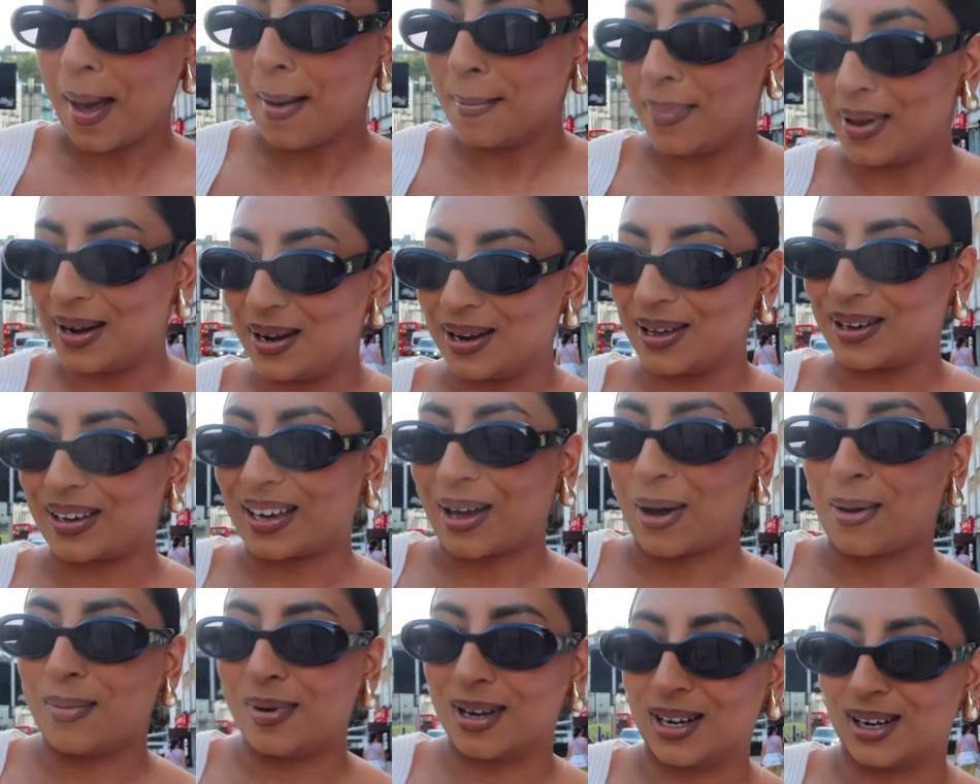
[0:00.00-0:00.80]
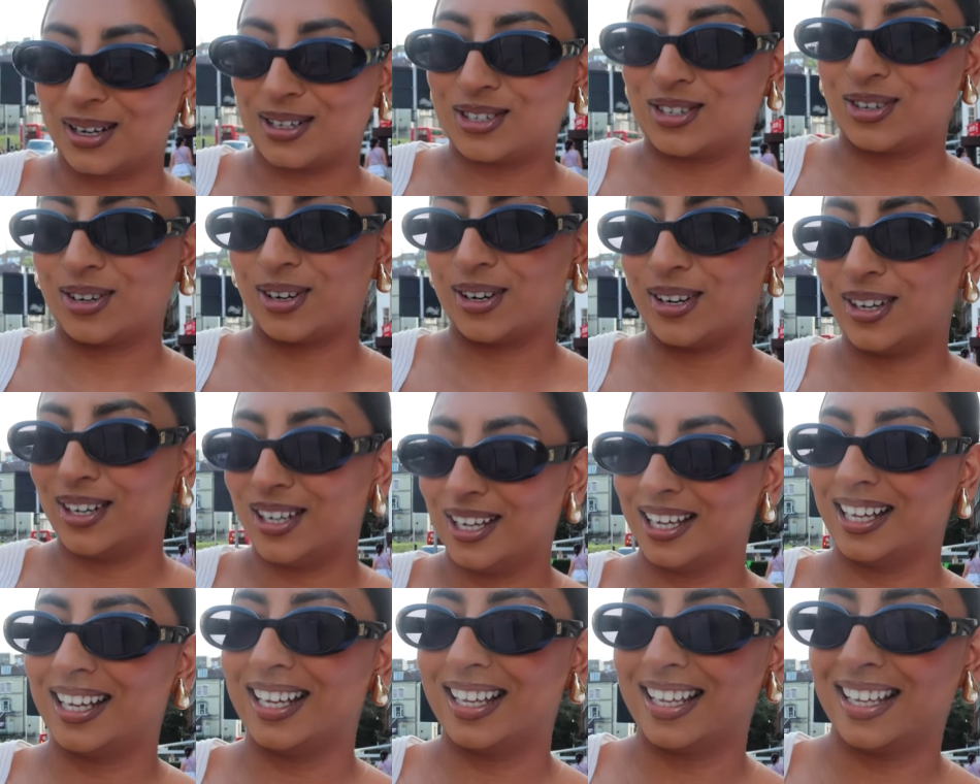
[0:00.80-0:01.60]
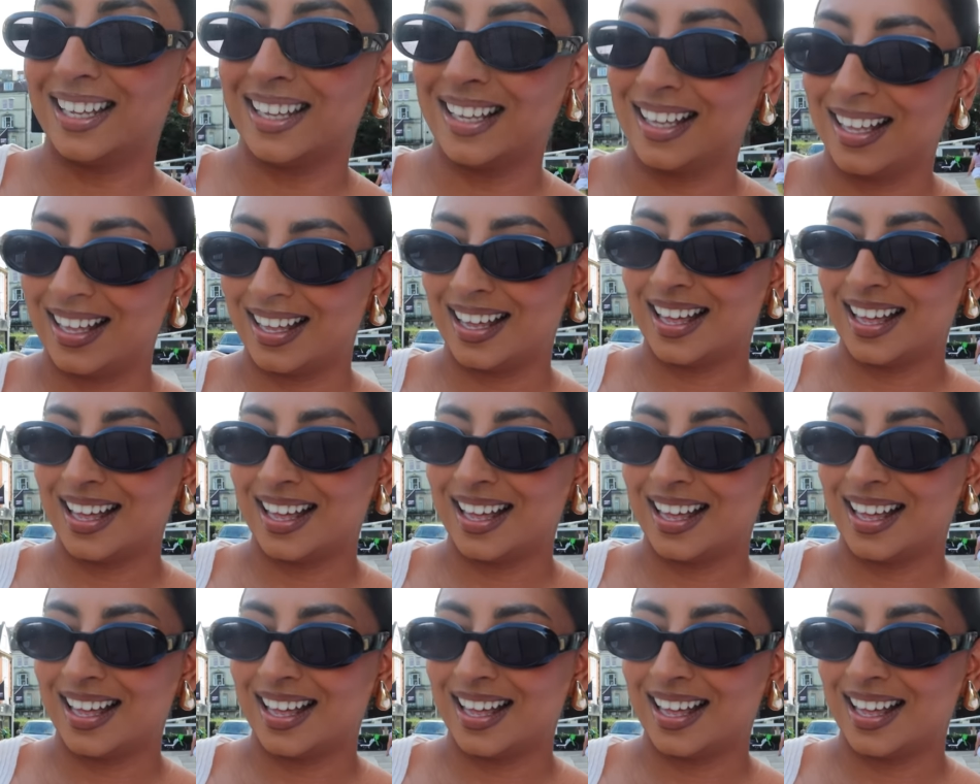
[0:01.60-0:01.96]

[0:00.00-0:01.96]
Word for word: But look, oh my god, true. It's going to